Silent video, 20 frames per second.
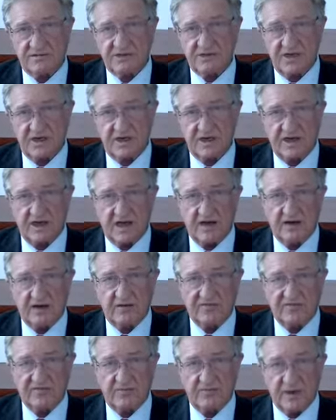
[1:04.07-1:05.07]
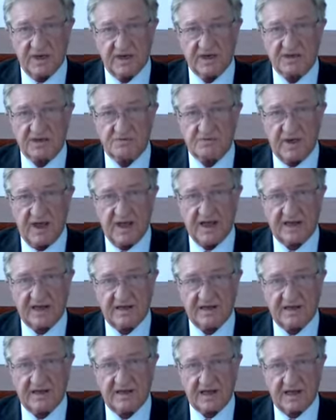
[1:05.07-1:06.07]
CEO of the biggest bank
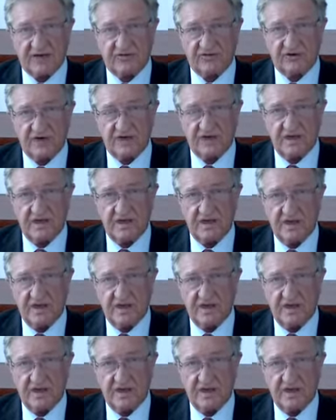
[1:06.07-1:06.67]
in the country.